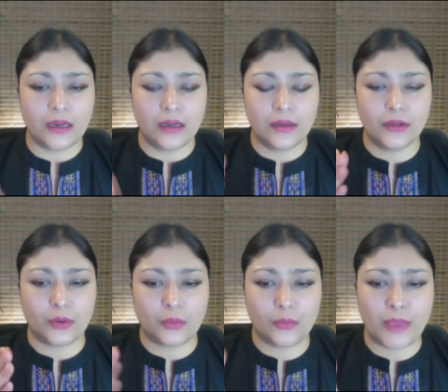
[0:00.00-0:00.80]

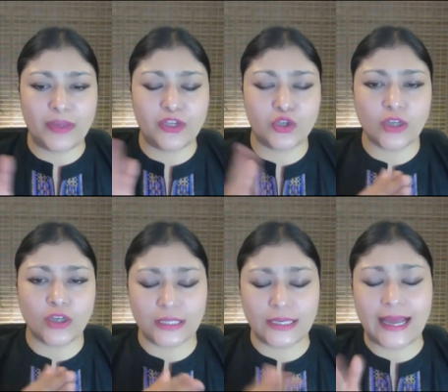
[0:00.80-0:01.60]
maybe taught,
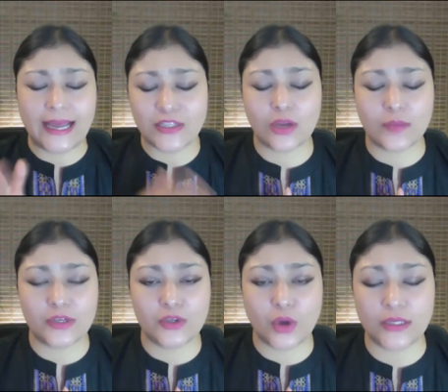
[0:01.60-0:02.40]
it has not been
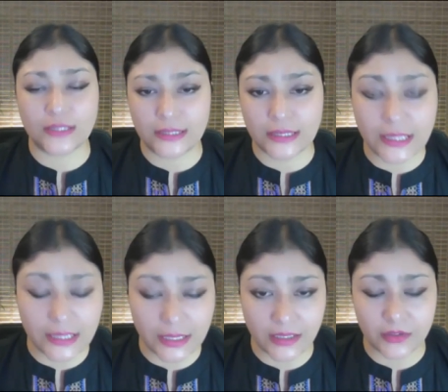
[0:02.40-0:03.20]
taught
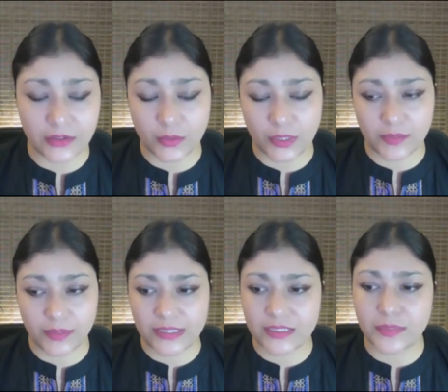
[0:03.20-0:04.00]
earlier in the
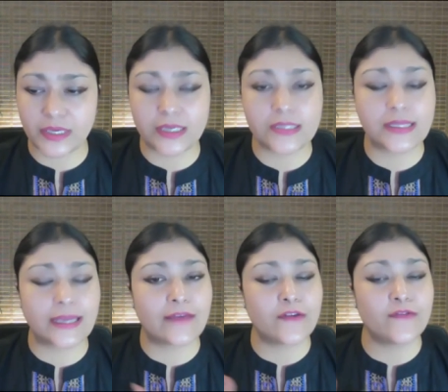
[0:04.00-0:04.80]
workplace, is because they
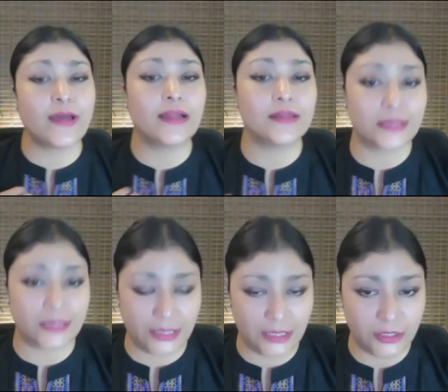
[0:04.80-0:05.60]
never felt the
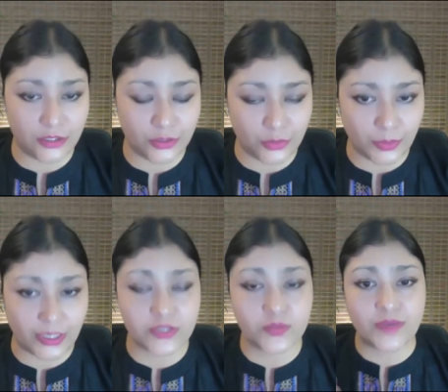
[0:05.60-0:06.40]
need to,
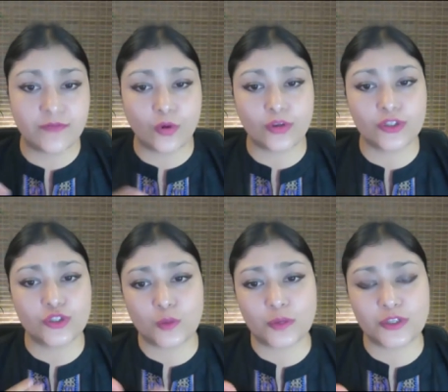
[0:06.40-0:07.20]
because we focus
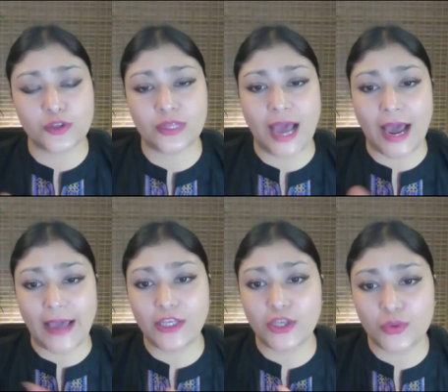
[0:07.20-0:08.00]
so much on the
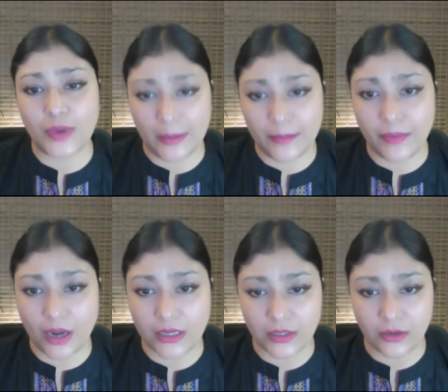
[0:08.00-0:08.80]
IQ
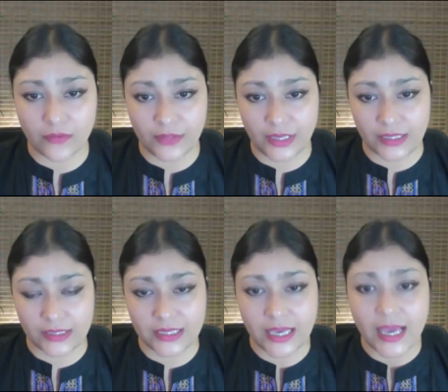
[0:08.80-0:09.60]
part of things